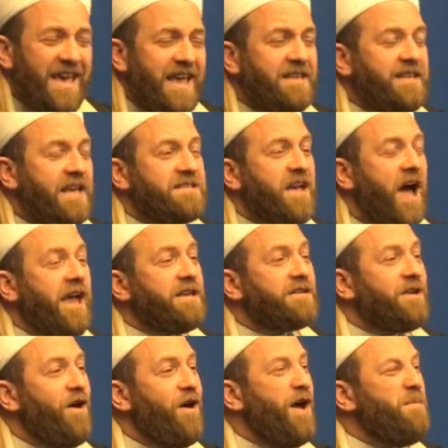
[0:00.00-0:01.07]
He says, I
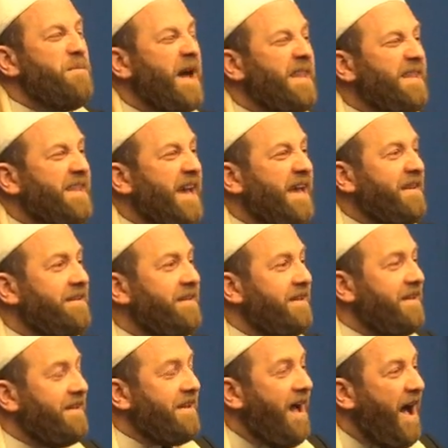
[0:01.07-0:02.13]
saw him and then
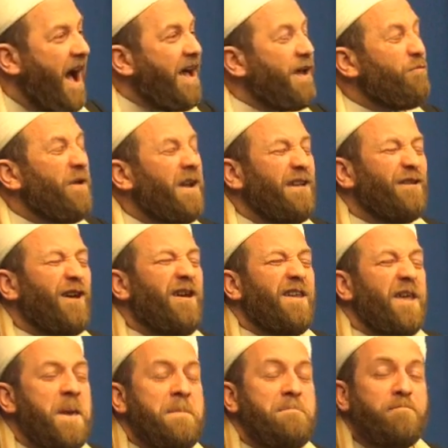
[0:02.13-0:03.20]
I went
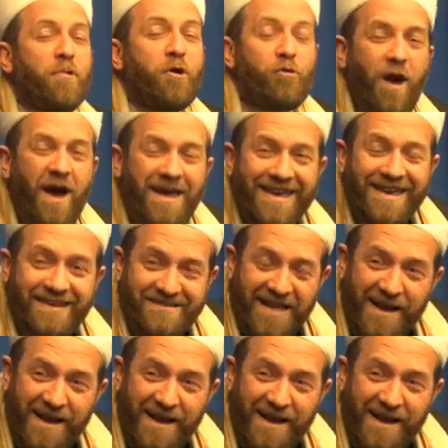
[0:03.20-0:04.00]
on him crying.